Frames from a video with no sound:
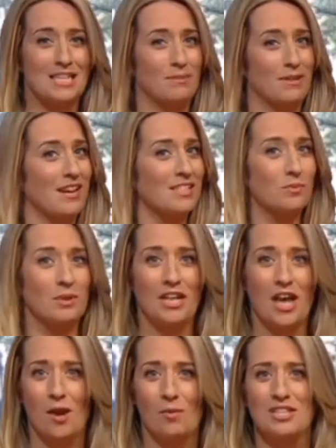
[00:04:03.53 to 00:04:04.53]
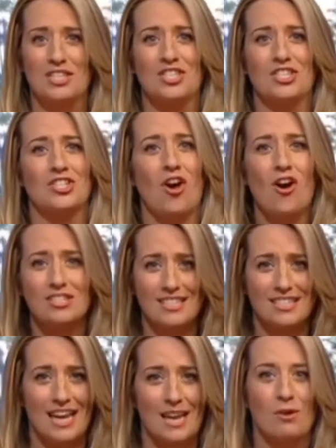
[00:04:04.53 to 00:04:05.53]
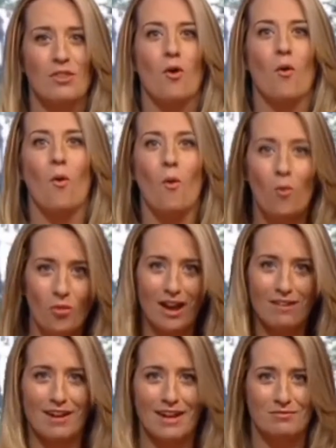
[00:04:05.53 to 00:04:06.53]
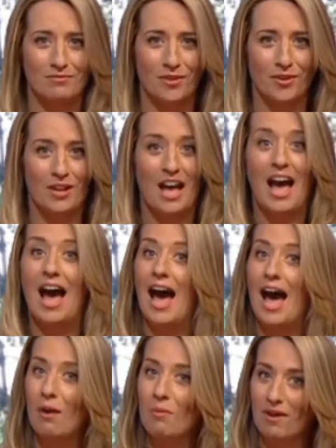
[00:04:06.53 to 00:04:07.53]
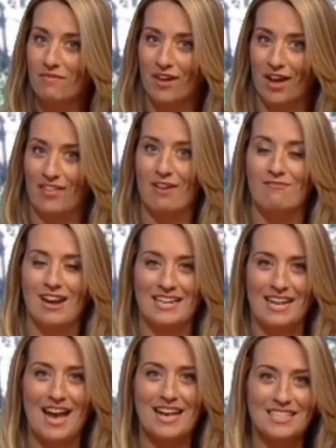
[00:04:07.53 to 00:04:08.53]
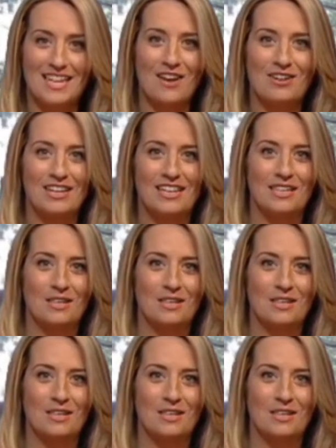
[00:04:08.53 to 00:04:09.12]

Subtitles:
But as we know, we started the day with all that rainfall. However, that rain has now cleared